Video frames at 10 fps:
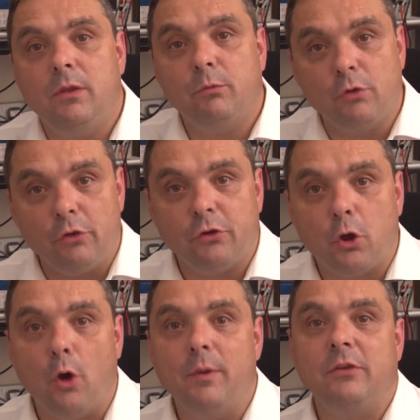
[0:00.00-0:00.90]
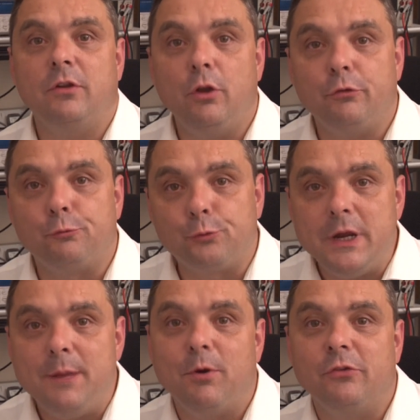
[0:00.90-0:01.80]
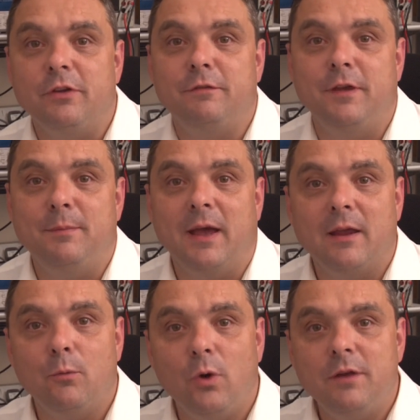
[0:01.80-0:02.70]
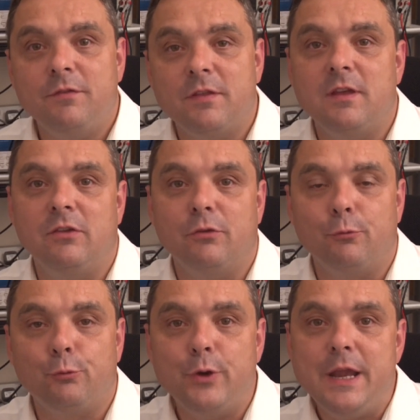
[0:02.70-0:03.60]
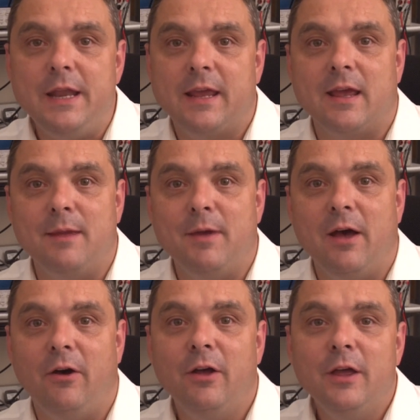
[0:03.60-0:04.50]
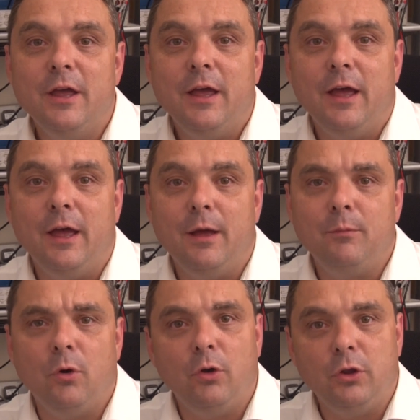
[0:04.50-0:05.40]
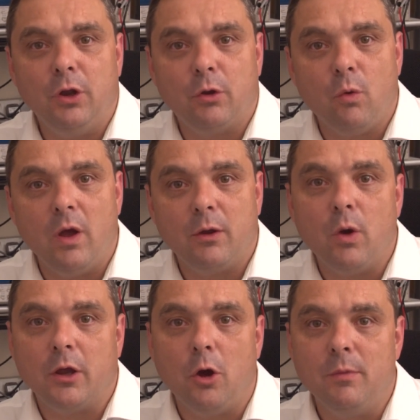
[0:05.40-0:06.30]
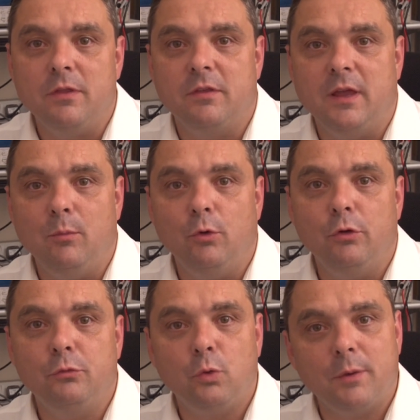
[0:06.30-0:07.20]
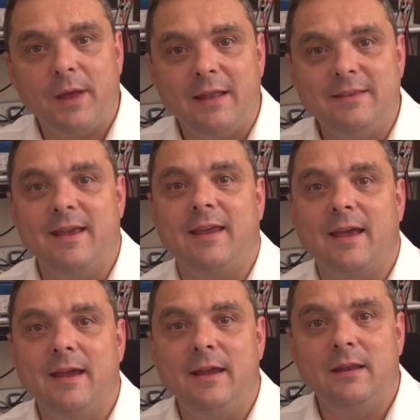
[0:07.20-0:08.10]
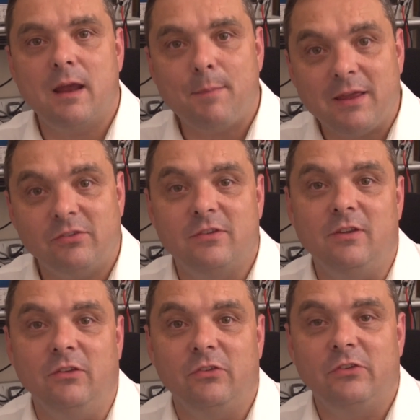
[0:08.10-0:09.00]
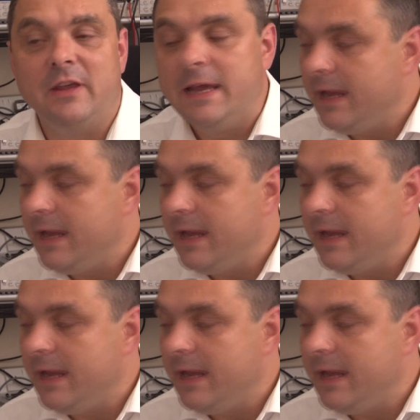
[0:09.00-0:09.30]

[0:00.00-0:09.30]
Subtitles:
there was lots of comments and lots of really positive feedback, and one of the things that really came out, or you know, quite a common theme, was what about a decade capacitance?